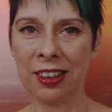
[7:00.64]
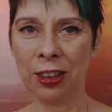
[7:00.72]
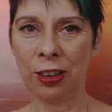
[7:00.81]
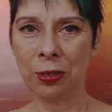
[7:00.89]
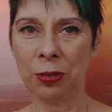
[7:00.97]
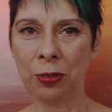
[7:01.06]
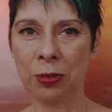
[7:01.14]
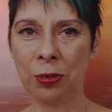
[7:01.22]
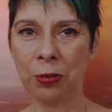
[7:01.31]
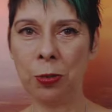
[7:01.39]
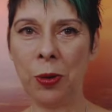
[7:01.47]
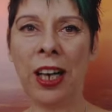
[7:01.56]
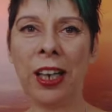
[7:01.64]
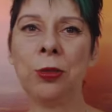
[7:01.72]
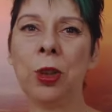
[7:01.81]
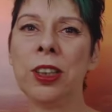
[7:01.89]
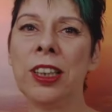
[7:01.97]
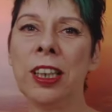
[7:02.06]
Mm-hmm. Why
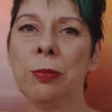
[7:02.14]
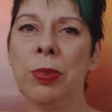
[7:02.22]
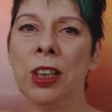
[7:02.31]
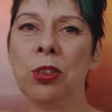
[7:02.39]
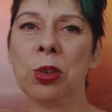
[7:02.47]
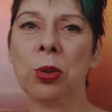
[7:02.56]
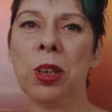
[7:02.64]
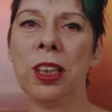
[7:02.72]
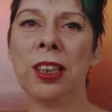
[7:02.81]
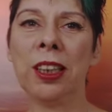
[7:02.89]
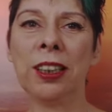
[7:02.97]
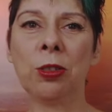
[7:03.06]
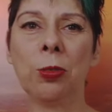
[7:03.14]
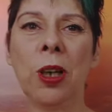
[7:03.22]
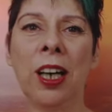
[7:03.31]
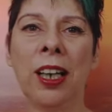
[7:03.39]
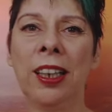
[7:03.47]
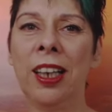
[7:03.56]
would they be doing it?
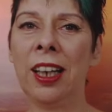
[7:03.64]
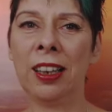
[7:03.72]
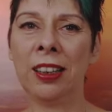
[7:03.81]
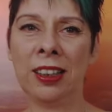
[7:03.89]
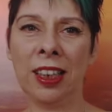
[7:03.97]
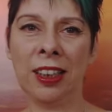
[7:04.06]
Why are they